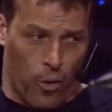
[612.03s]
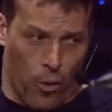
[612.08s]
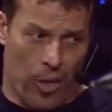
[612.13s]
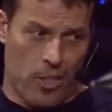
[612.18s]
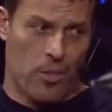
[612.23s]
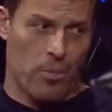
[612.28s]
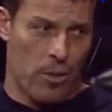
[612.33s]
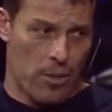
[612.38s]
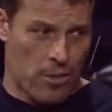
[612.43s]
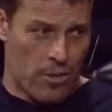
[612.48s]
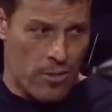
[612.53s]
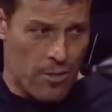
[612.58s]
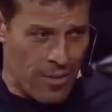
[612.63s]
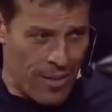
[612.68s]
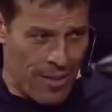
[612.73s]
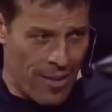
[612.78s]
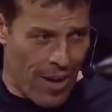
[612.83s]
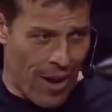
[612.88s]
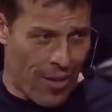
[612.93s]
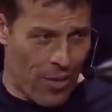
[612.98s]
Christmas,
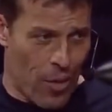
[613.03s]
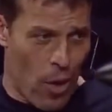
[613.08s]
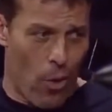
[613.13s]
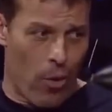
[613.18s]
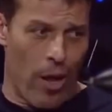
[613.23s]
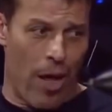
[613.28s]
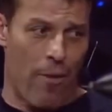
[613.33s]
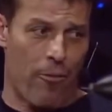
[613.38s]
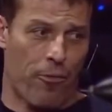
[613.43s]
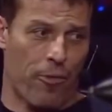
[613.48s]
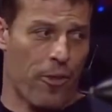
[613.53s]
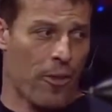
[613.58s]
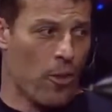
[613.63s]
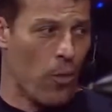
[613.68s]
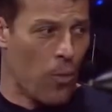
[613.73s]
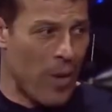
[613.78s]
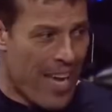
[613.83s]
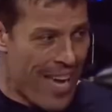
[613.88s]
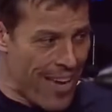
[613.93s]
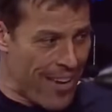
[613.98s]
load up for the
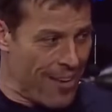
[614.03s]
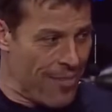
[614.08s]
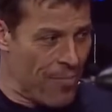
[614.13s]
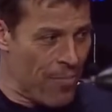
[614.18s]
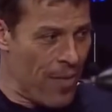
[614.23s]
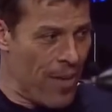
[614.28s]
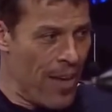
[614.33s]
week.